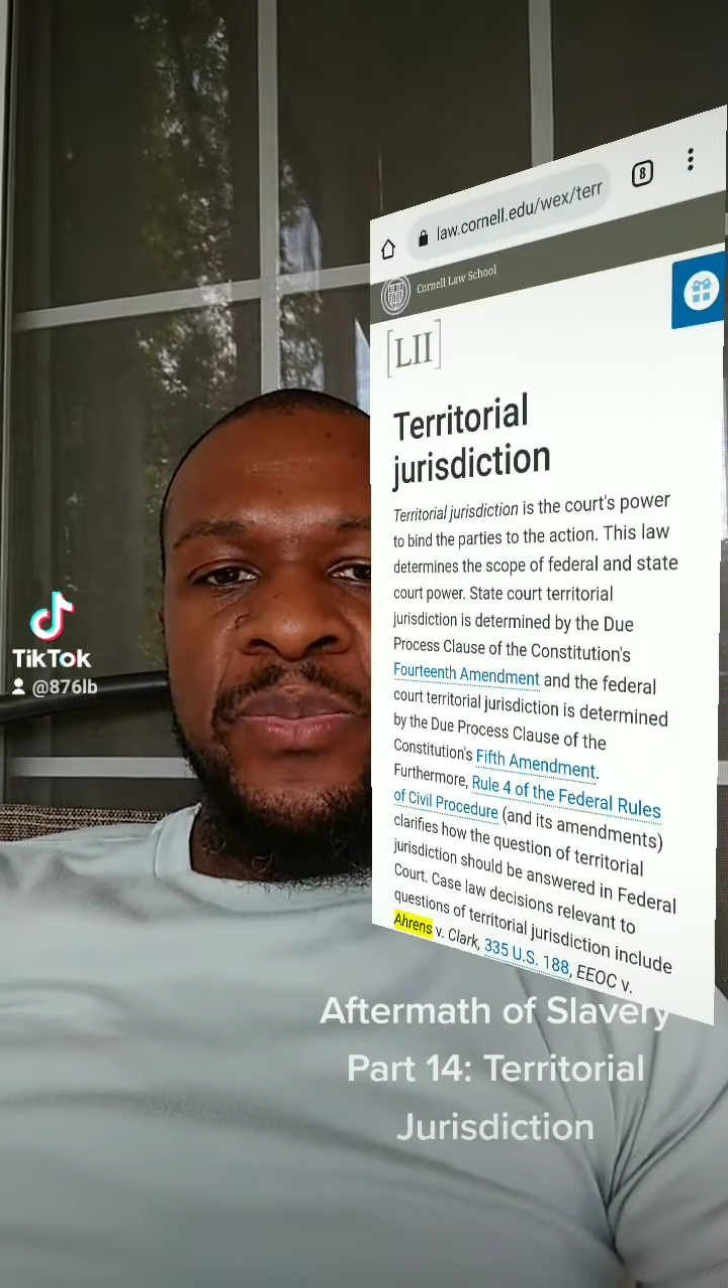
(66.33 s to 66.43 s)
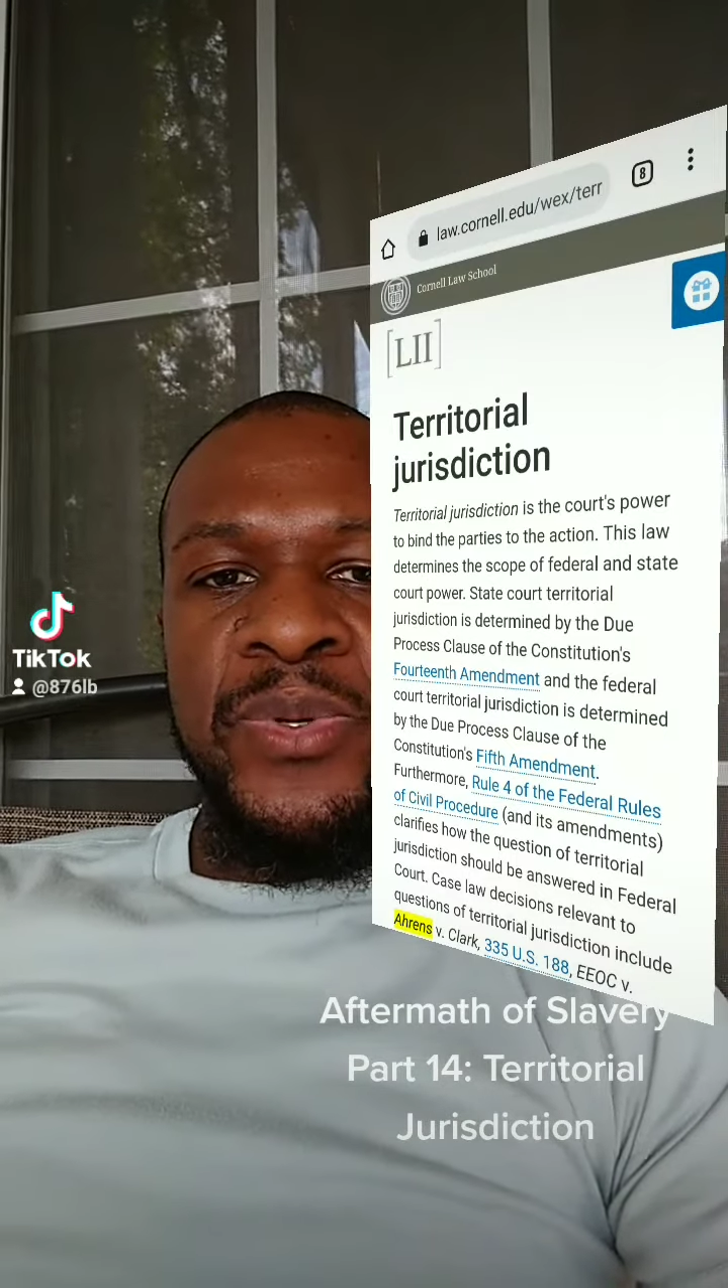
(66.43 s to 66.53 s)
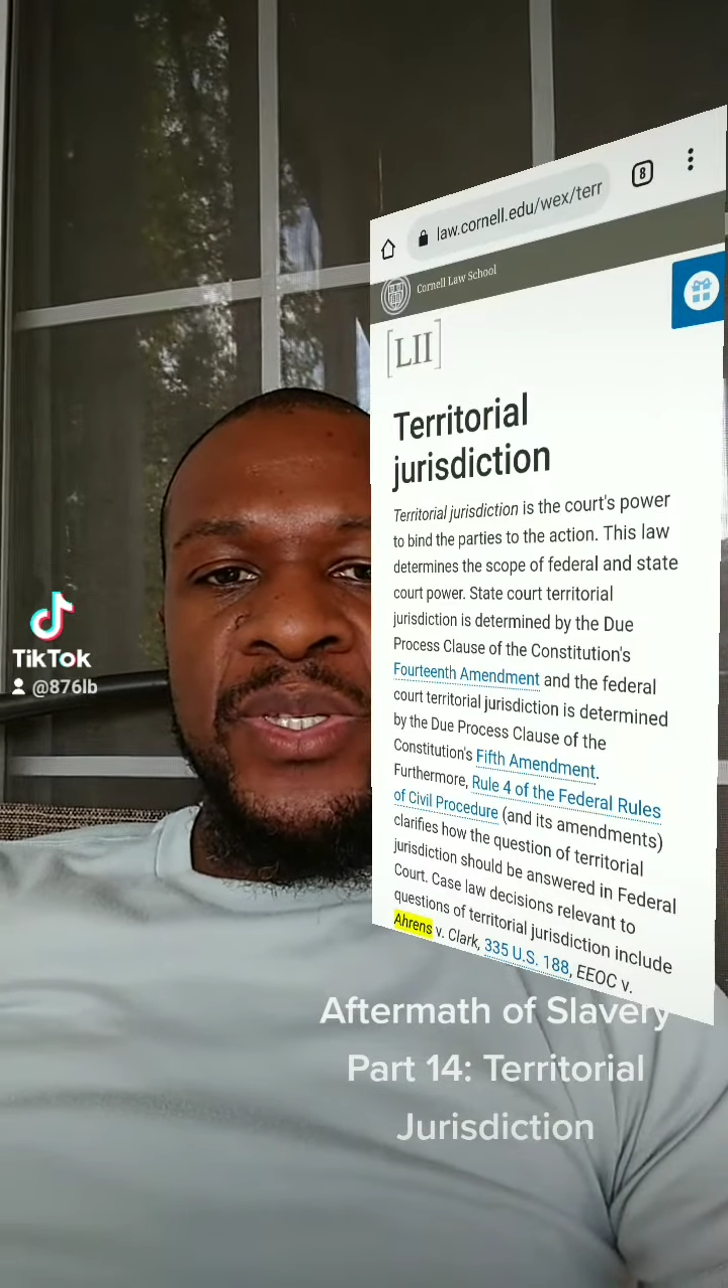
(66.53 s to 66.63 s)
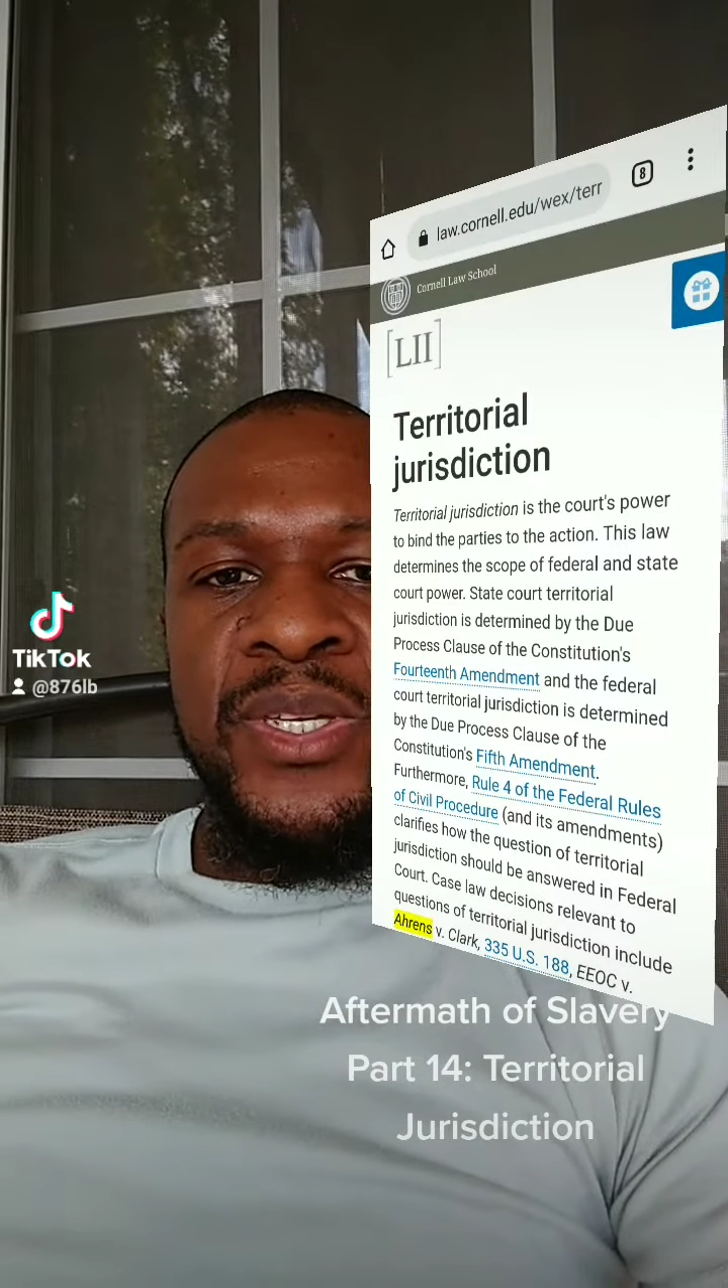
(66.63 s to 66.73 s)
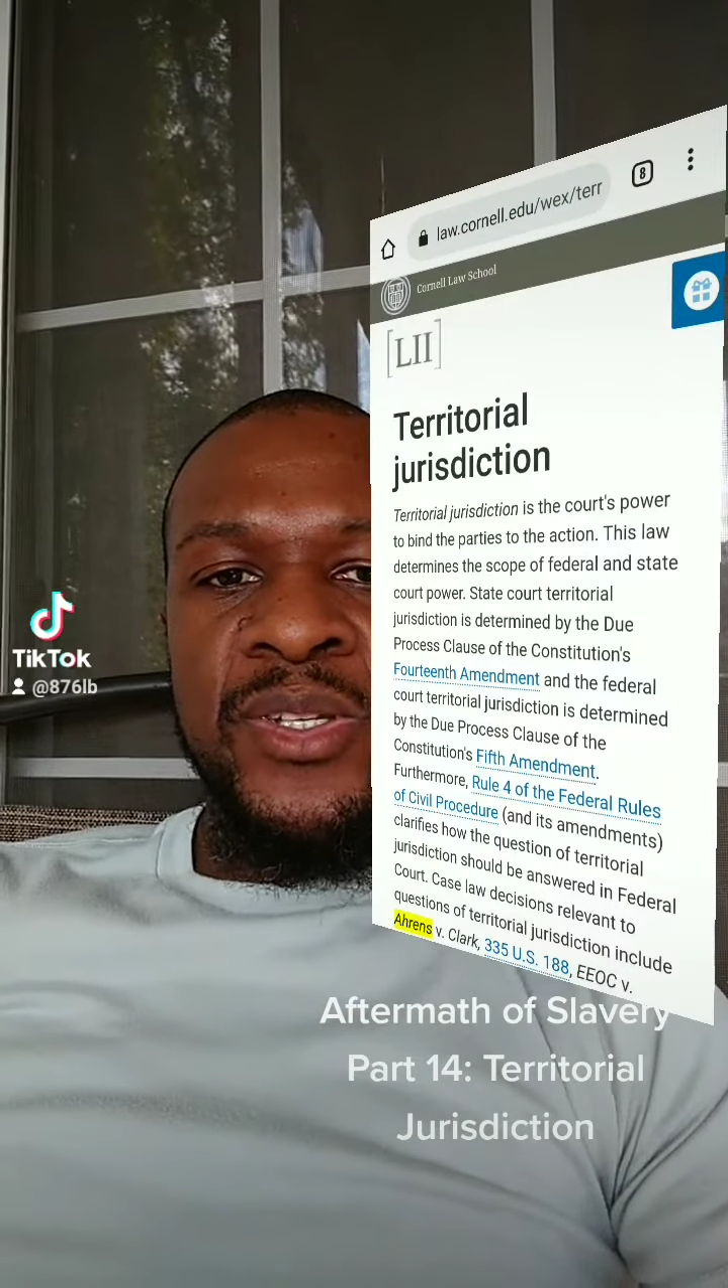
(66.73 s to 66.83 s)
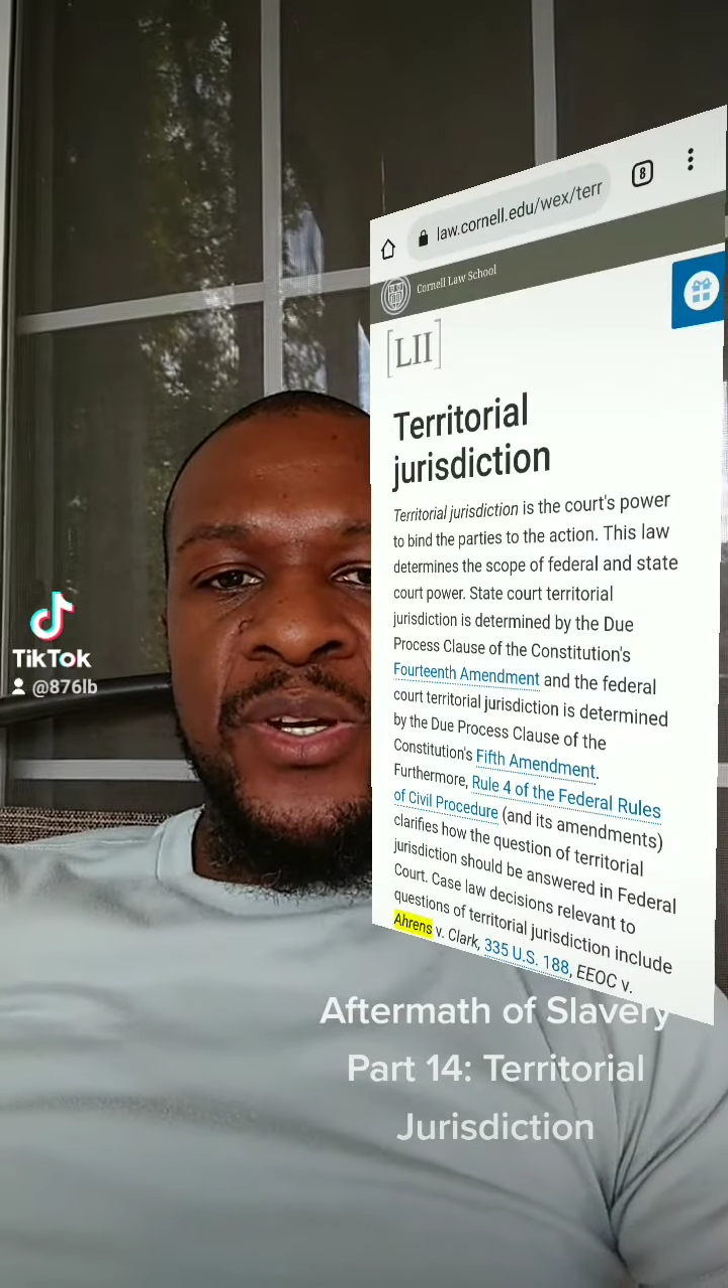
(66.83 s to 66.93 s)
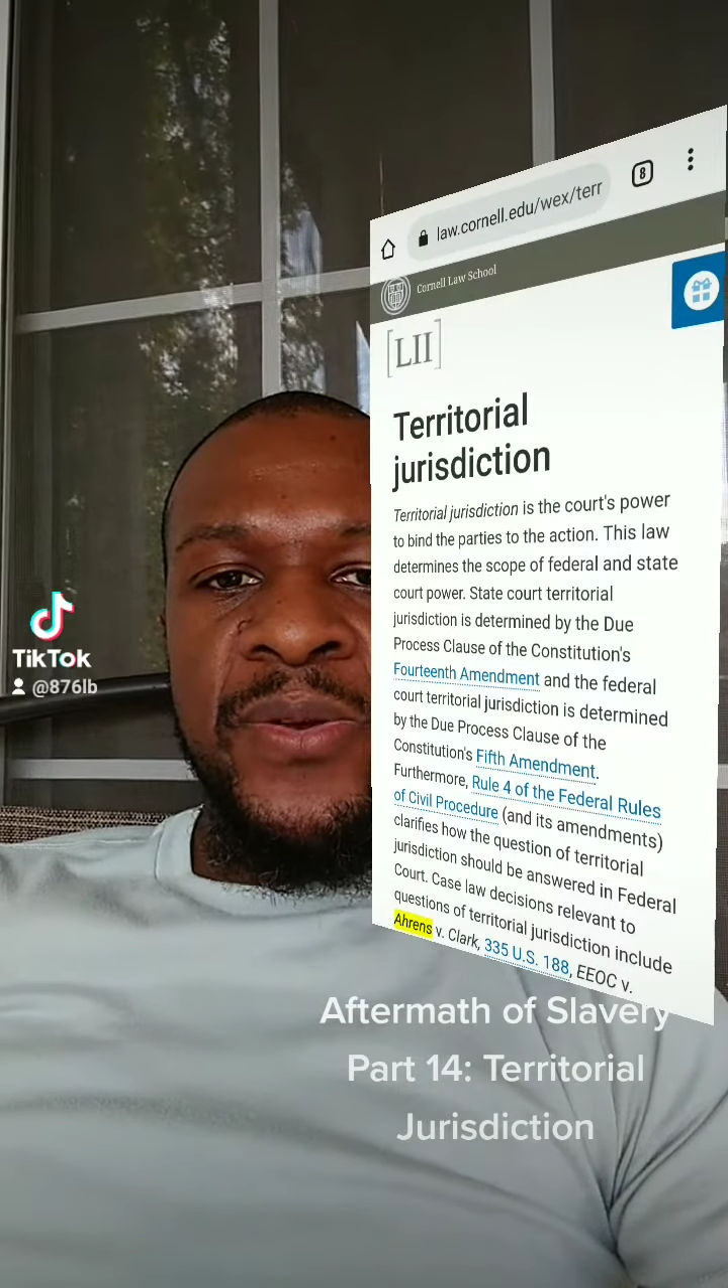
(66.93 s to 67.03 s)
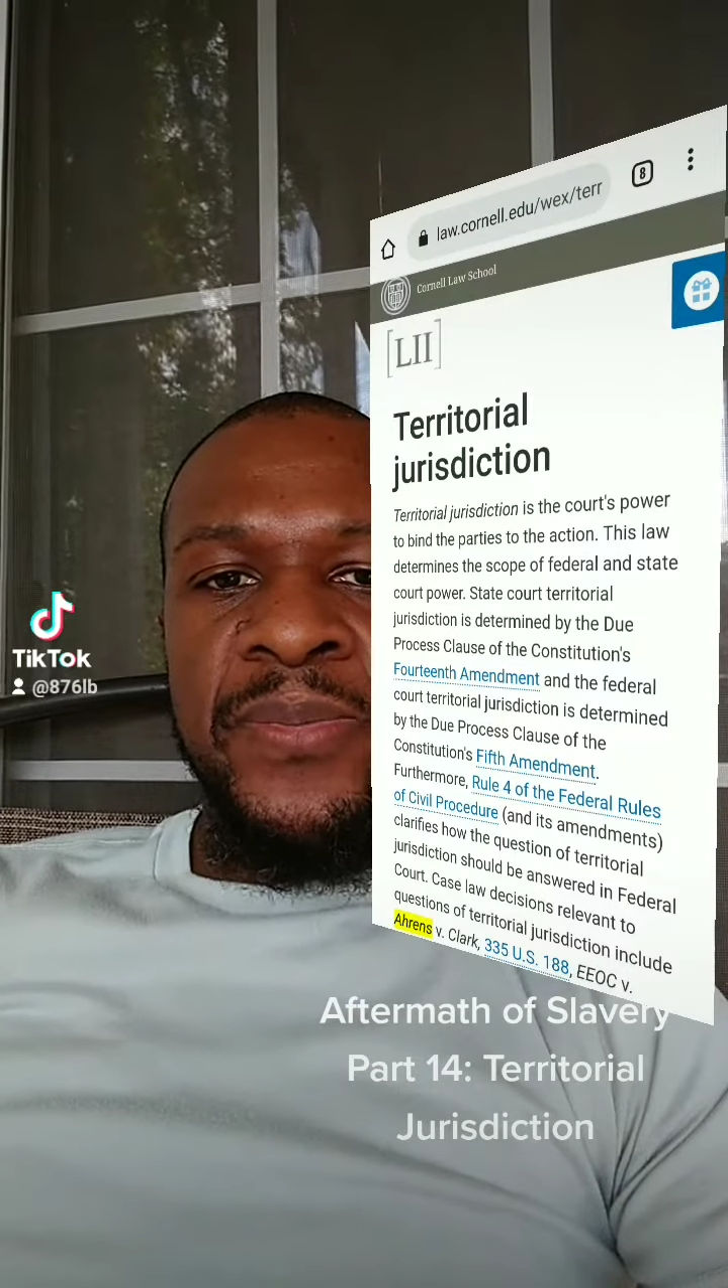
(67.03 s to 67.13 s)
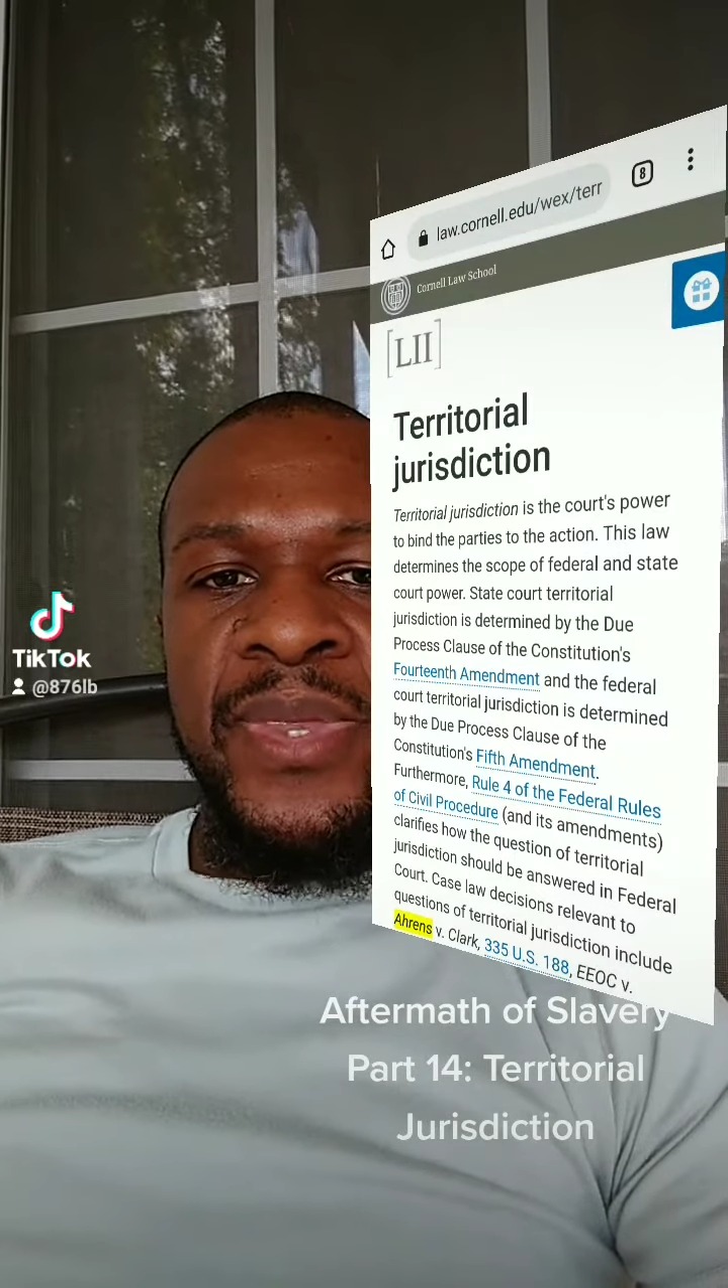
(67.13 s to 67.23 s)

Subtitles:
Procedure